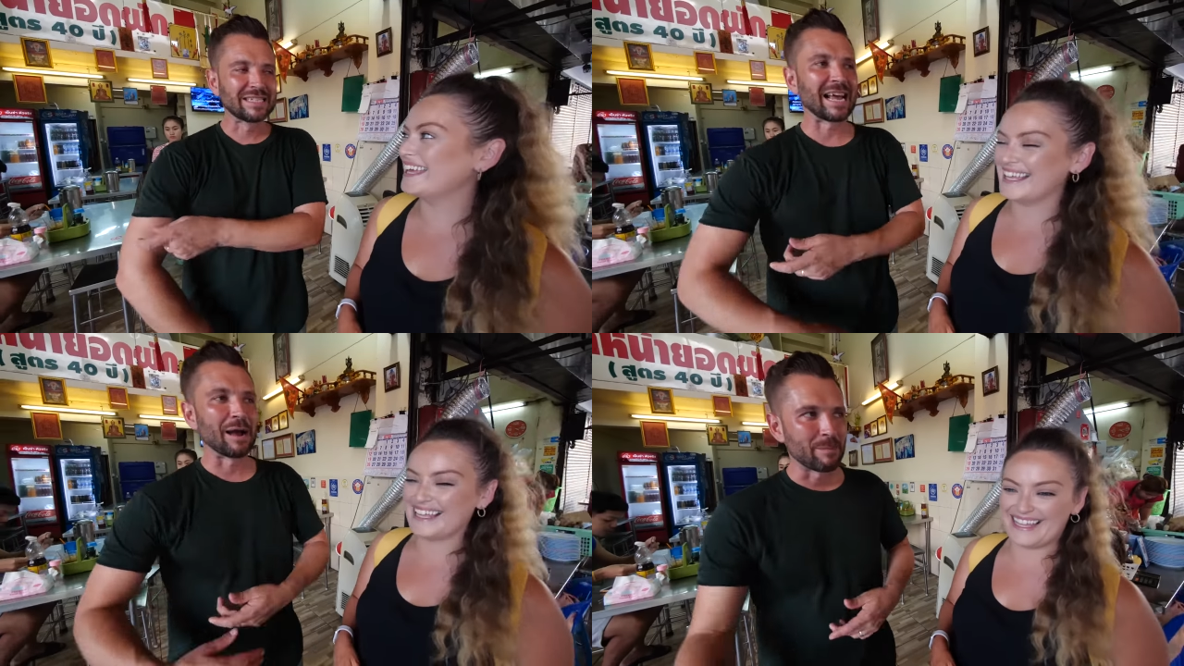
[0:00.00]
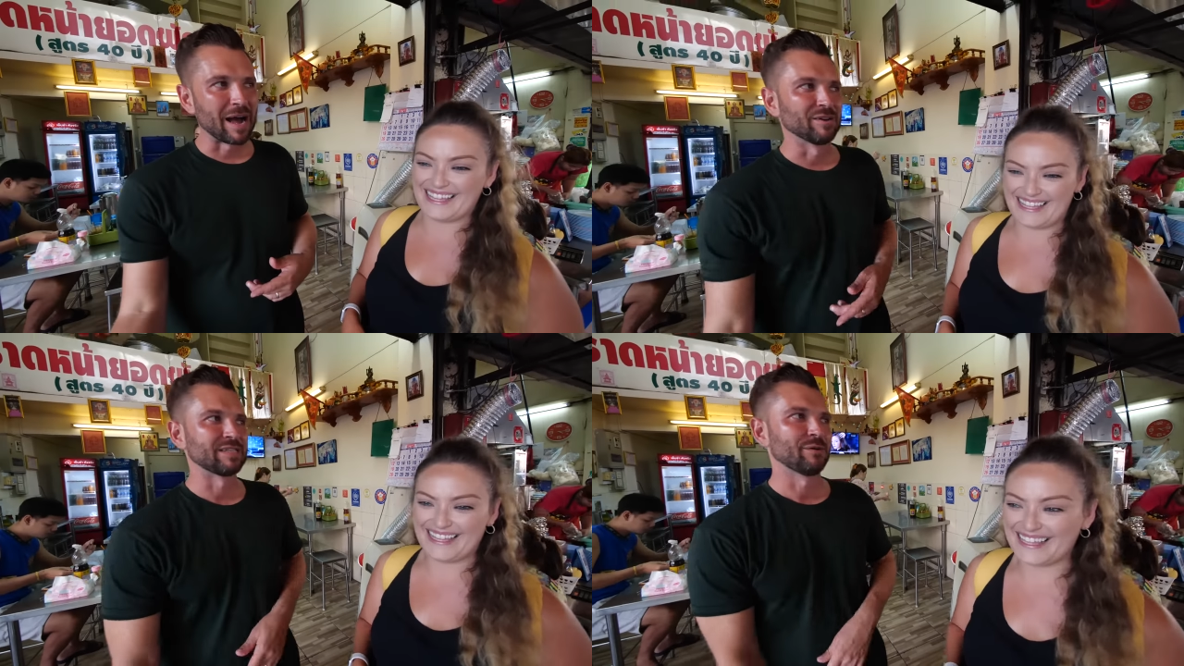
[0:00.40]
Speaker 1: say
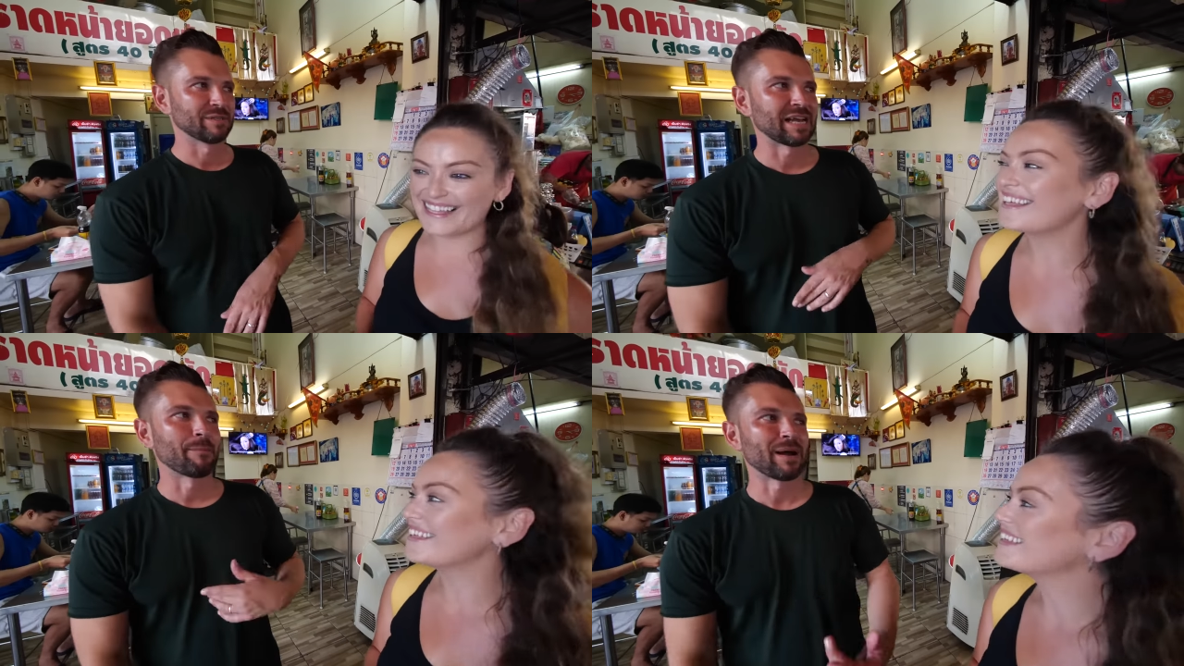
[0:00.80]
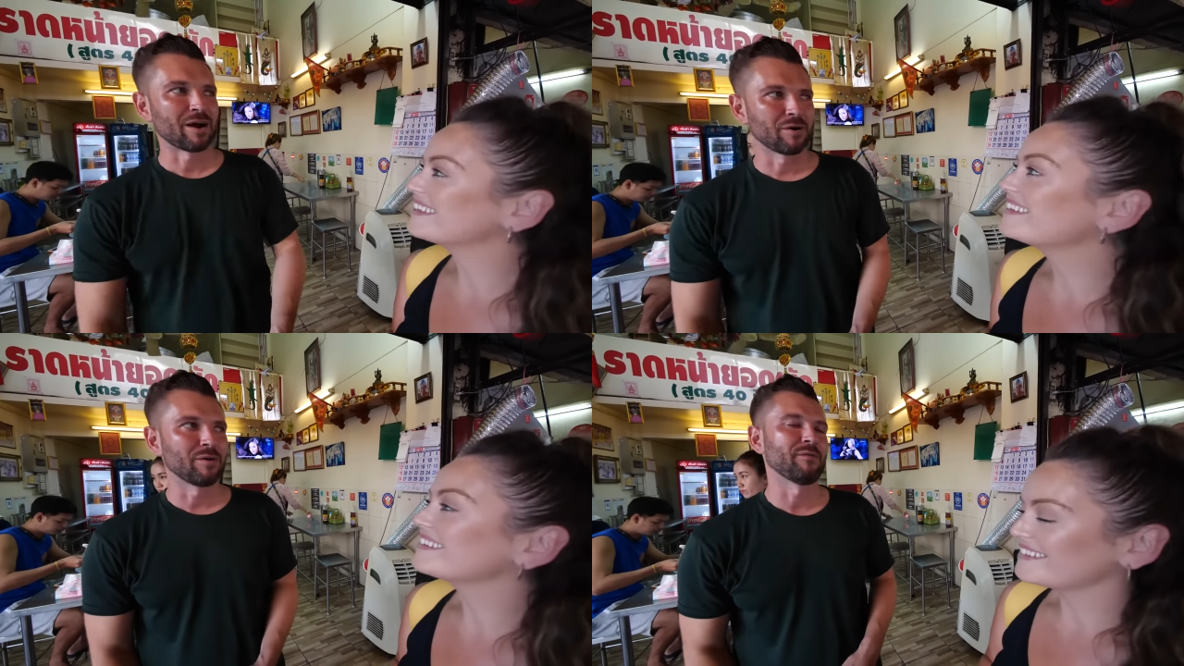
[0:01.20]
about, so they always say
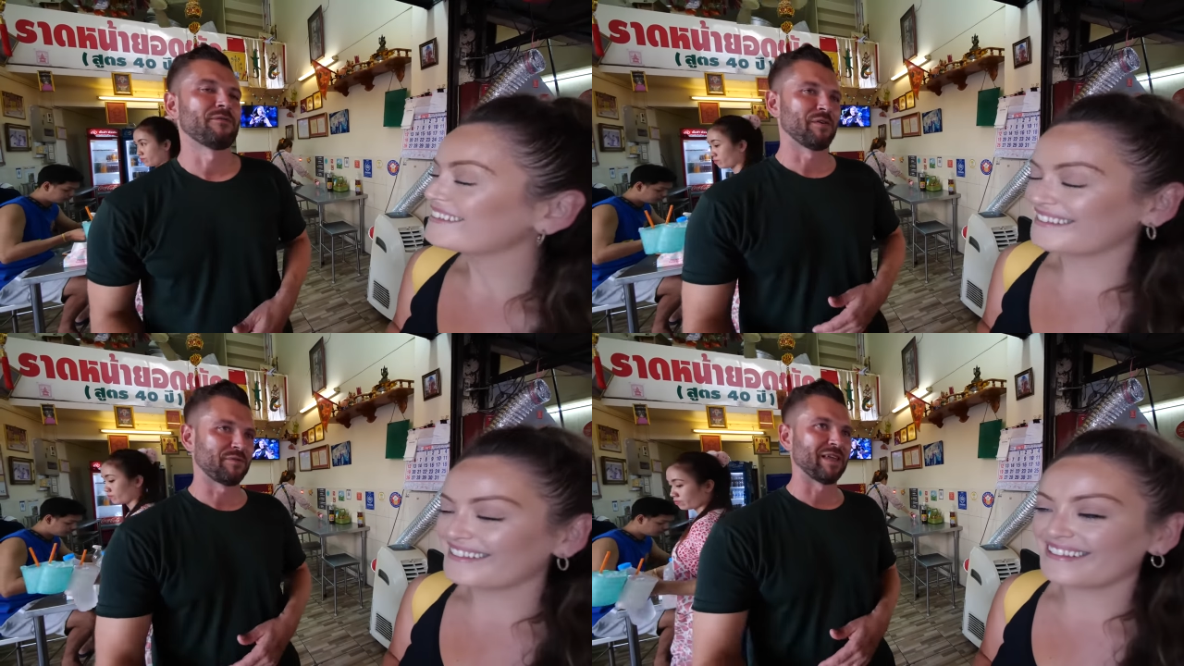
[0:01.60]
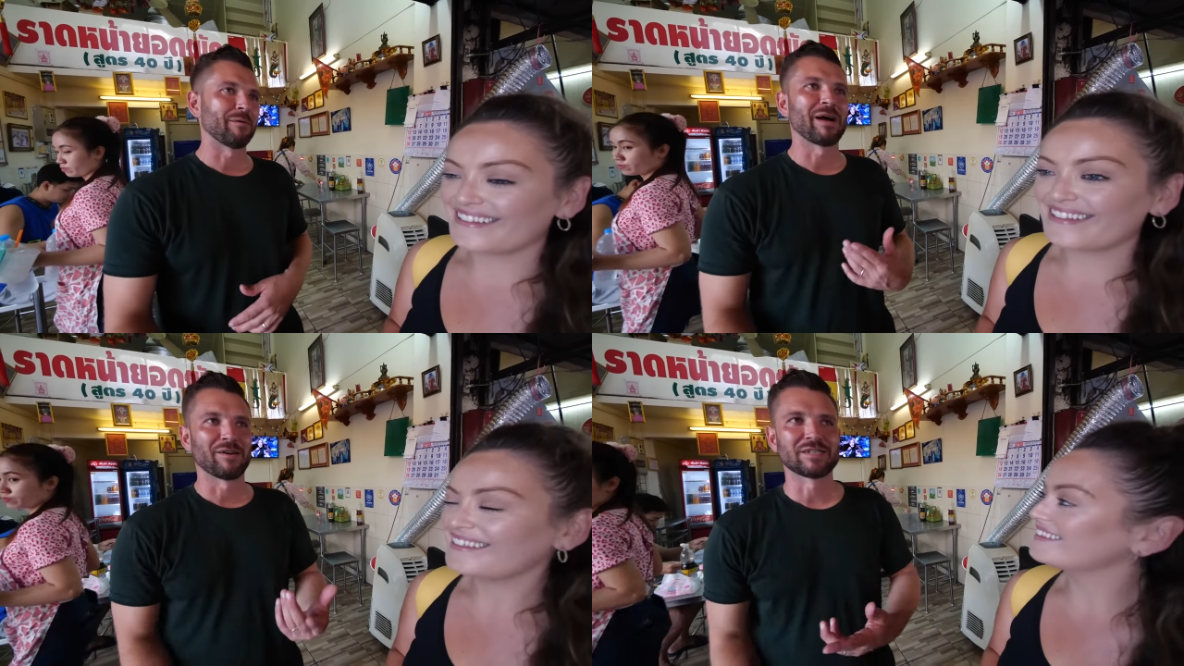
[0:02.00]
about 50,
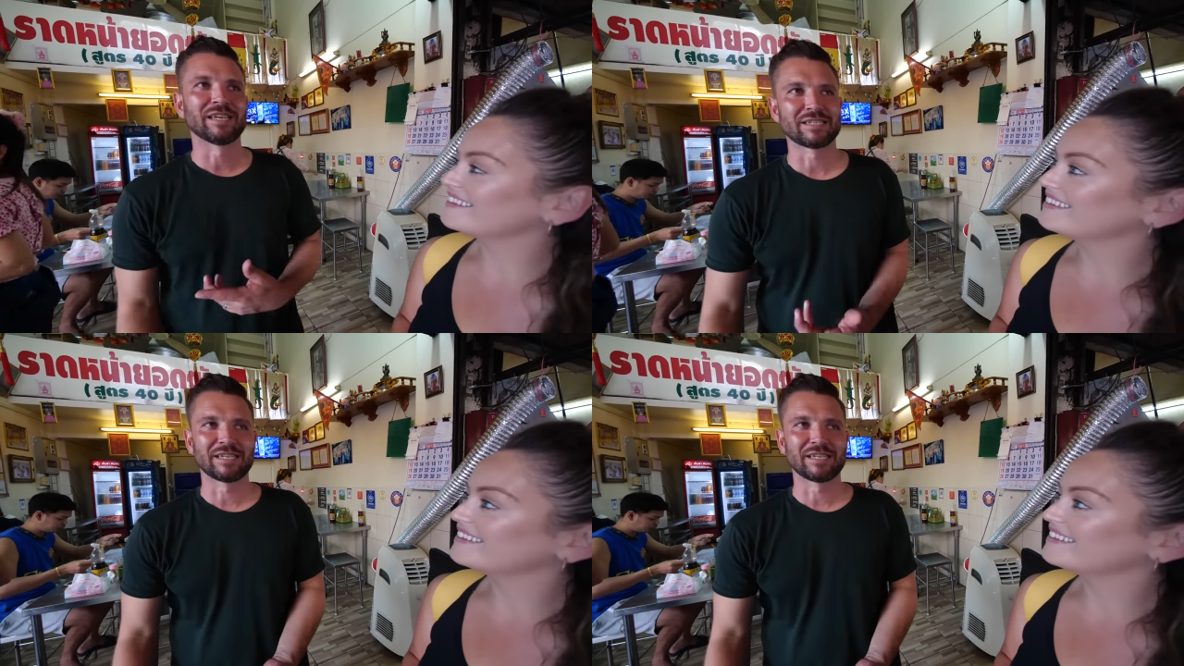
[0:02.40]
about 60.